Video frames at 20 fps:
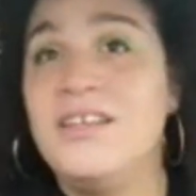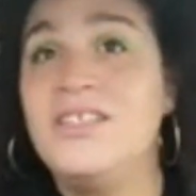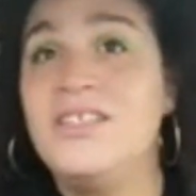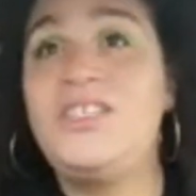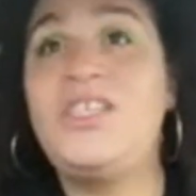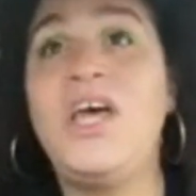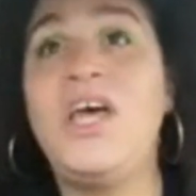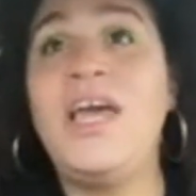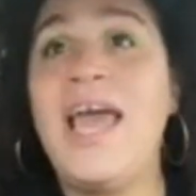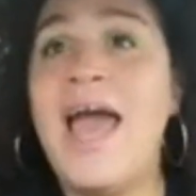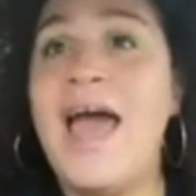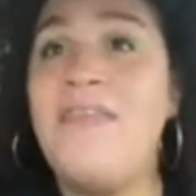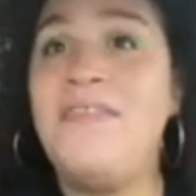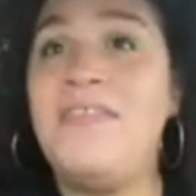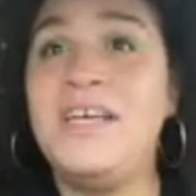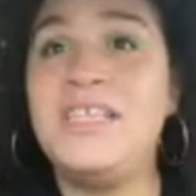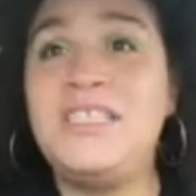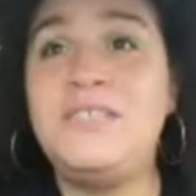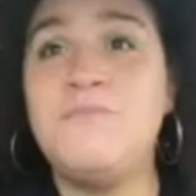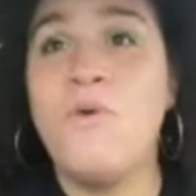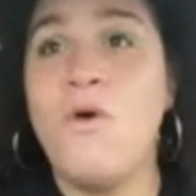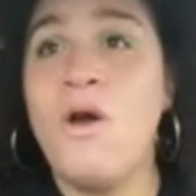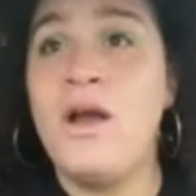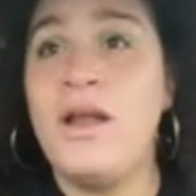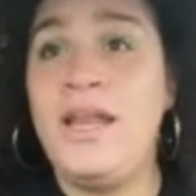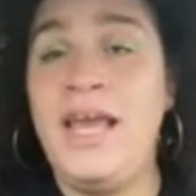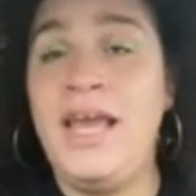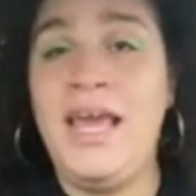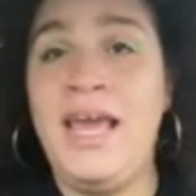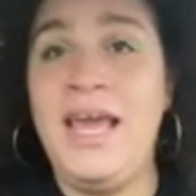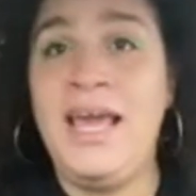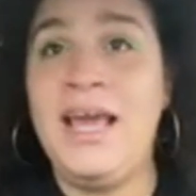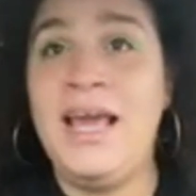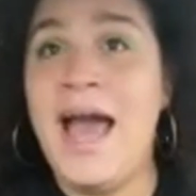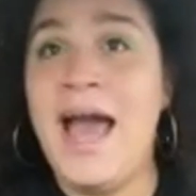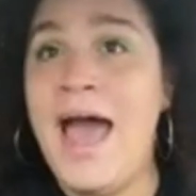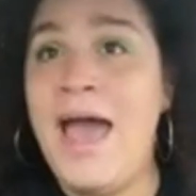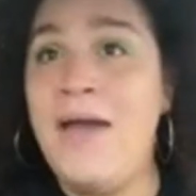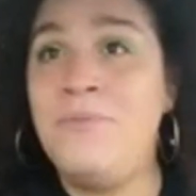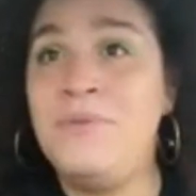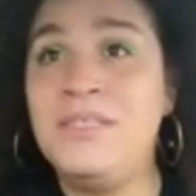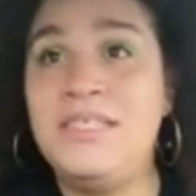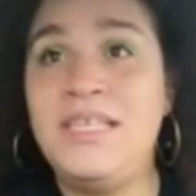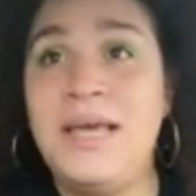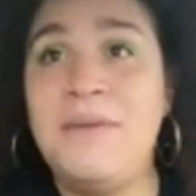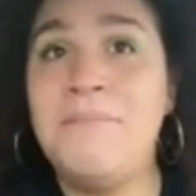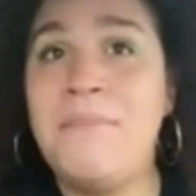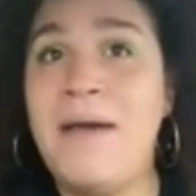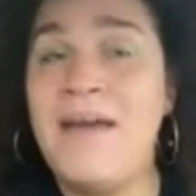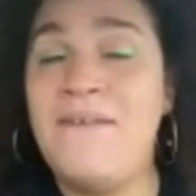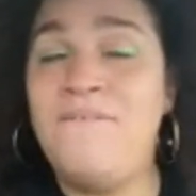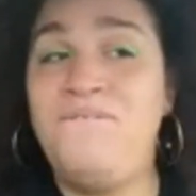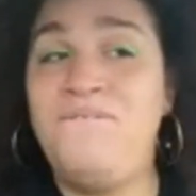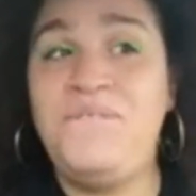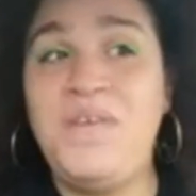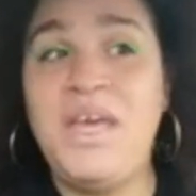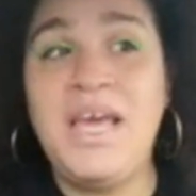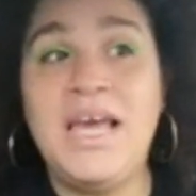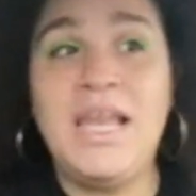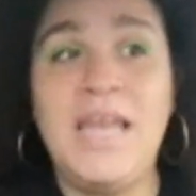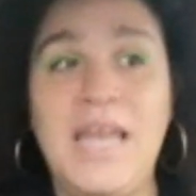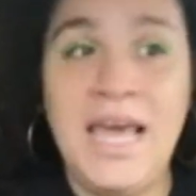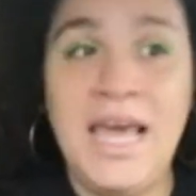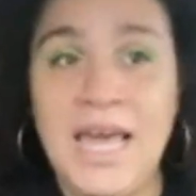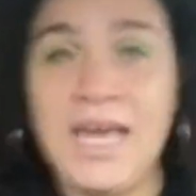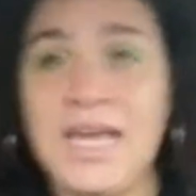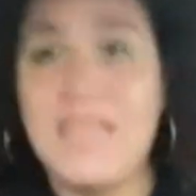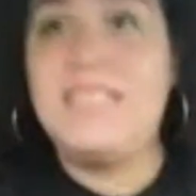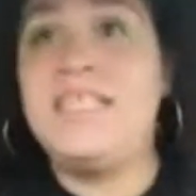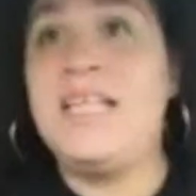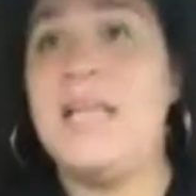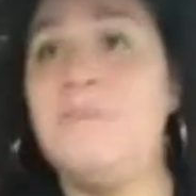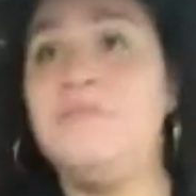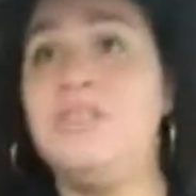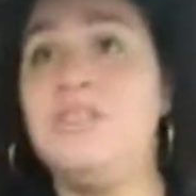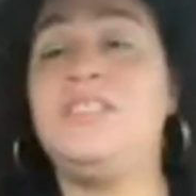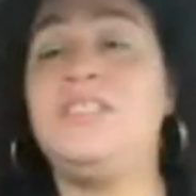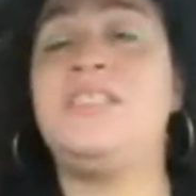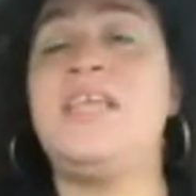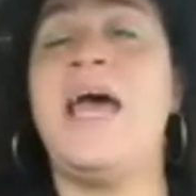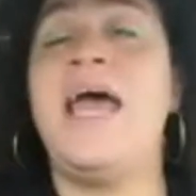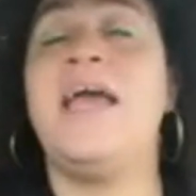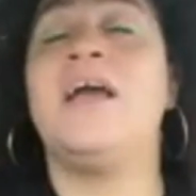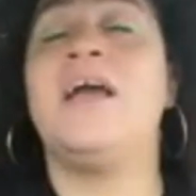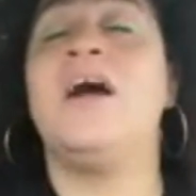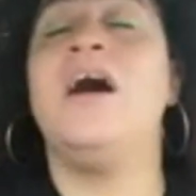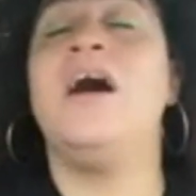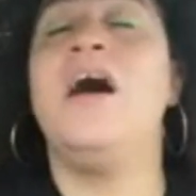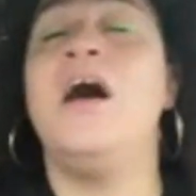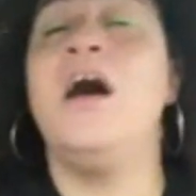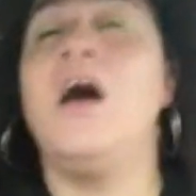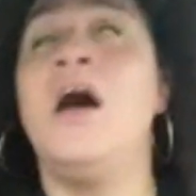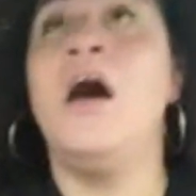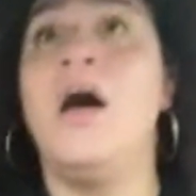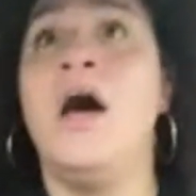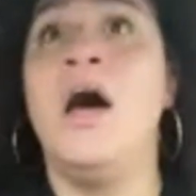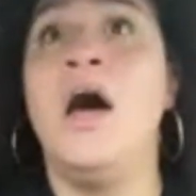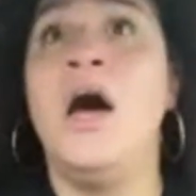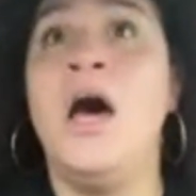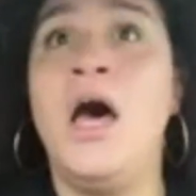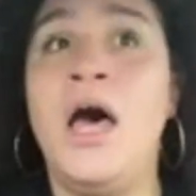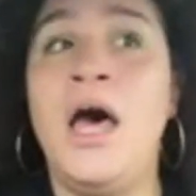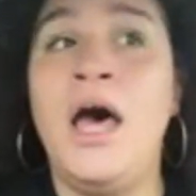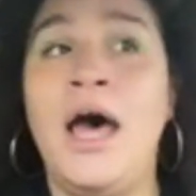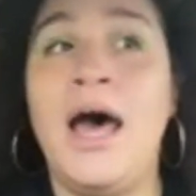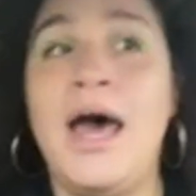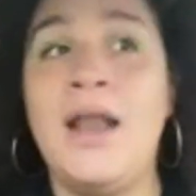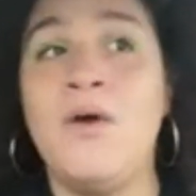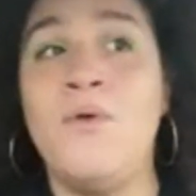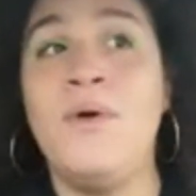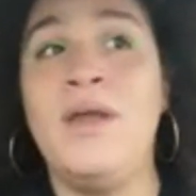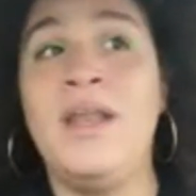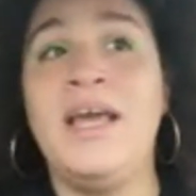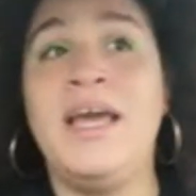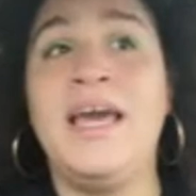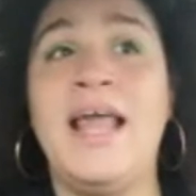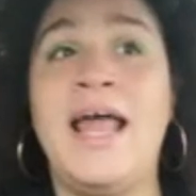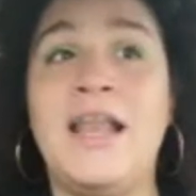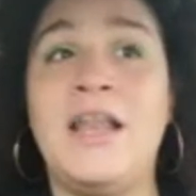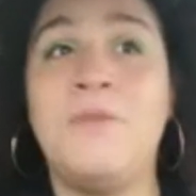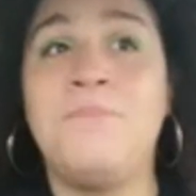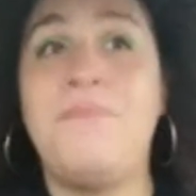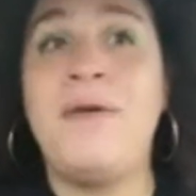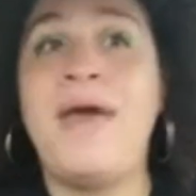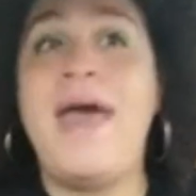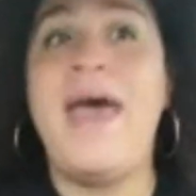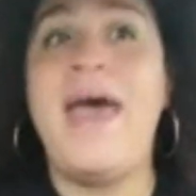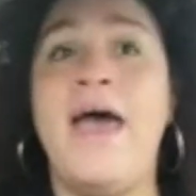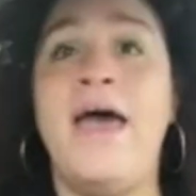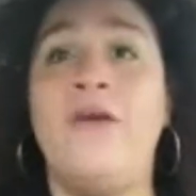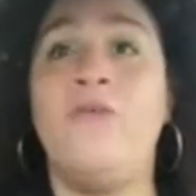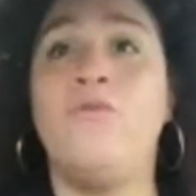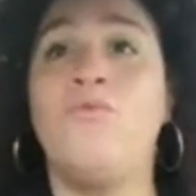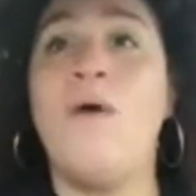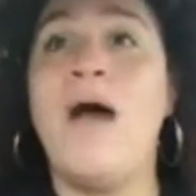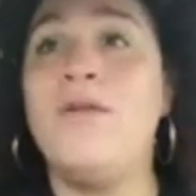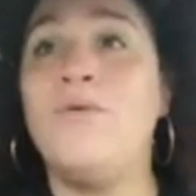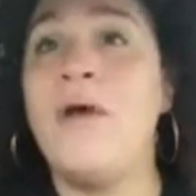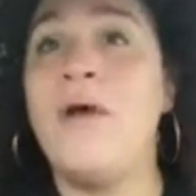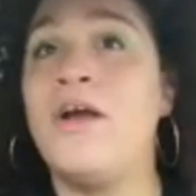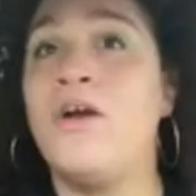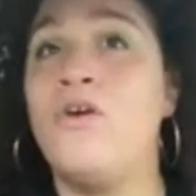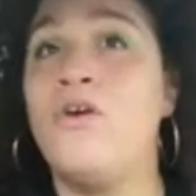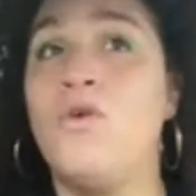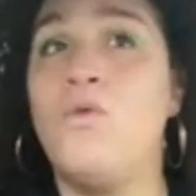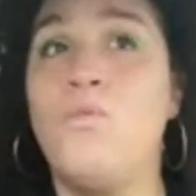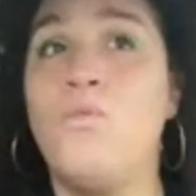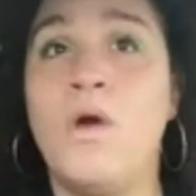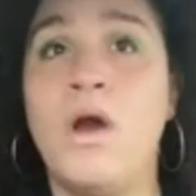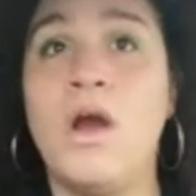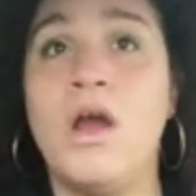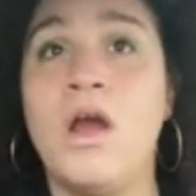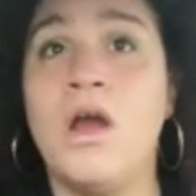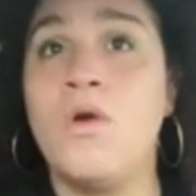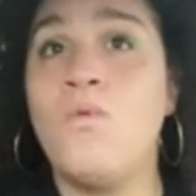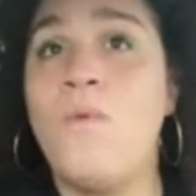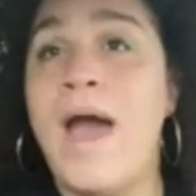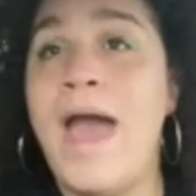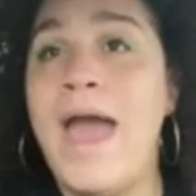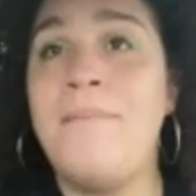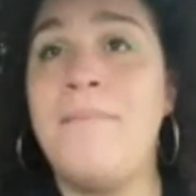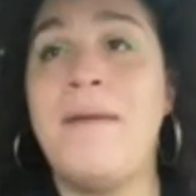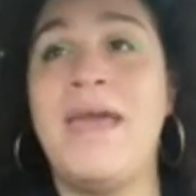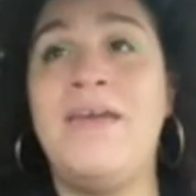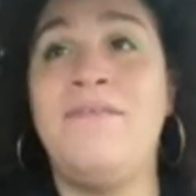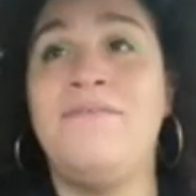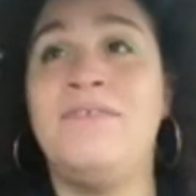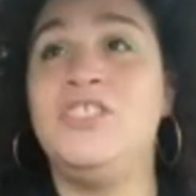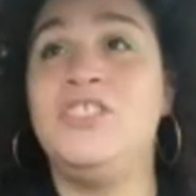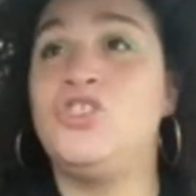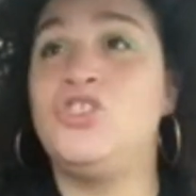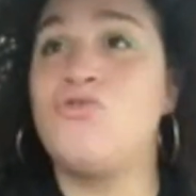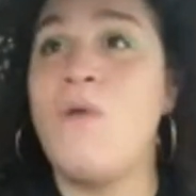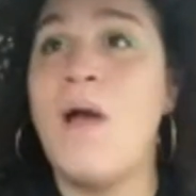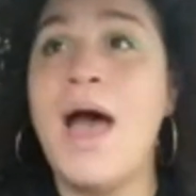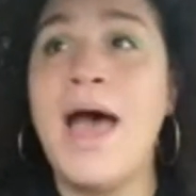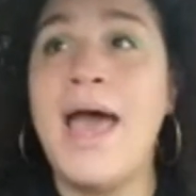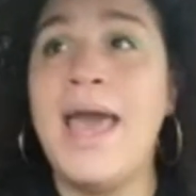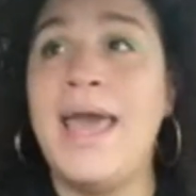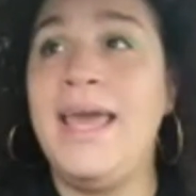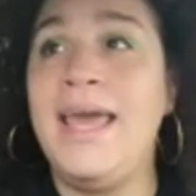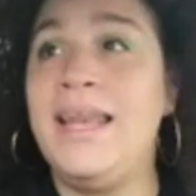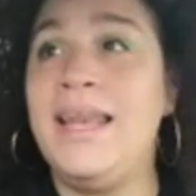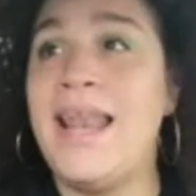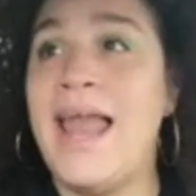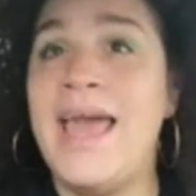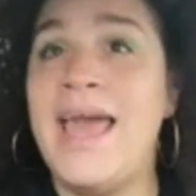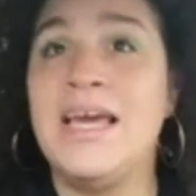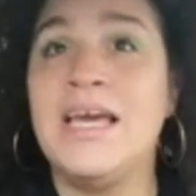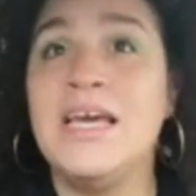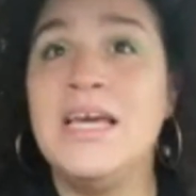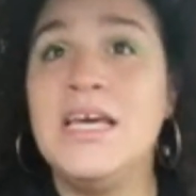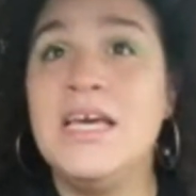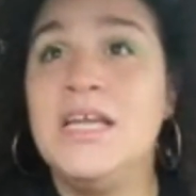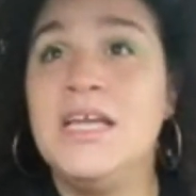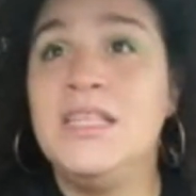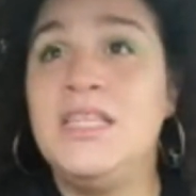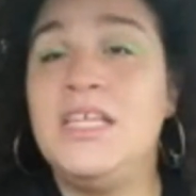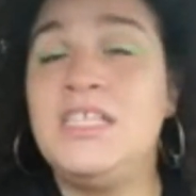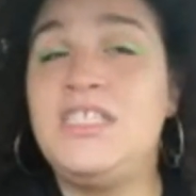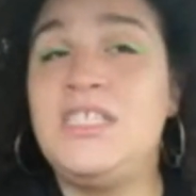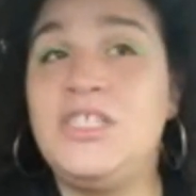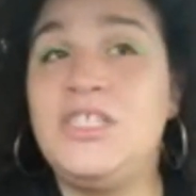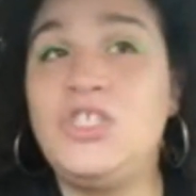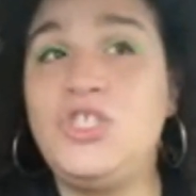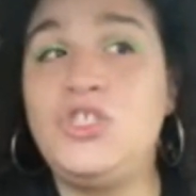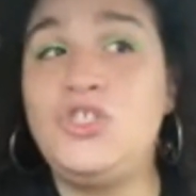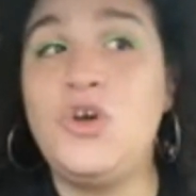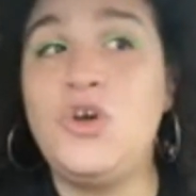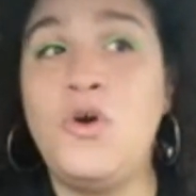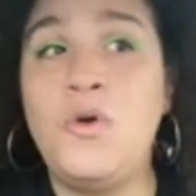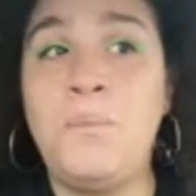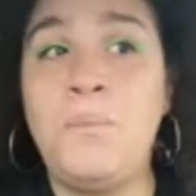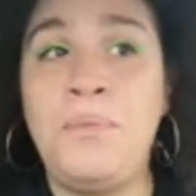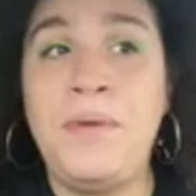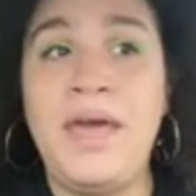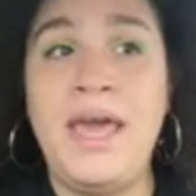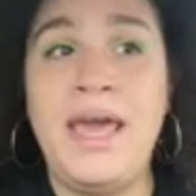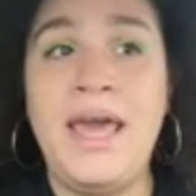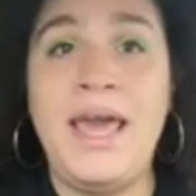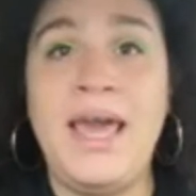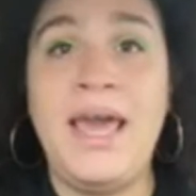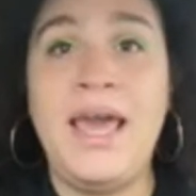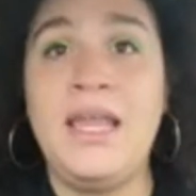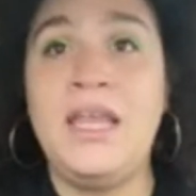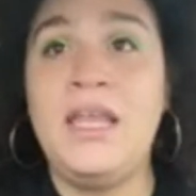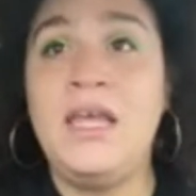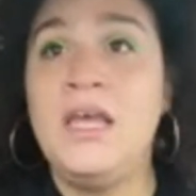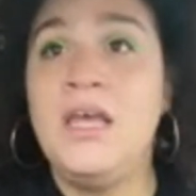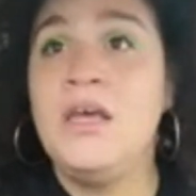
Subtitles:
So yeah, this morning I was in my feelings and I'm just like, oh, I don't want to get out of bed. Why do I go to work? Why am I even trying? Like, this is stupid.